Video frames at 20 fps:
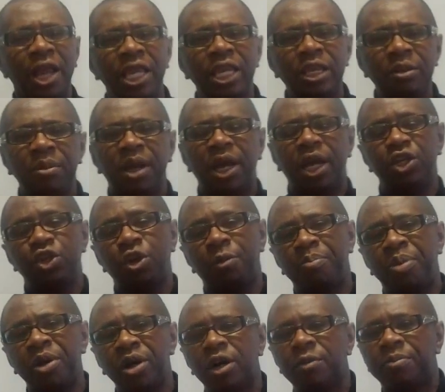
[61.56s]
aim, and your
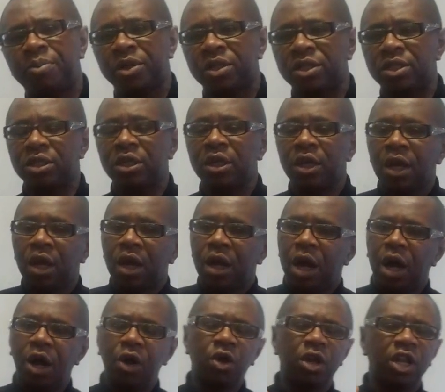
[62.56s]
purpose.
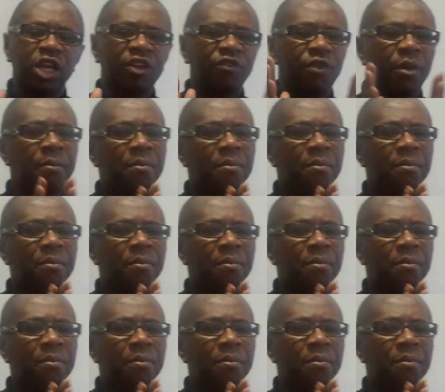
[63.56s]
I'm going to give a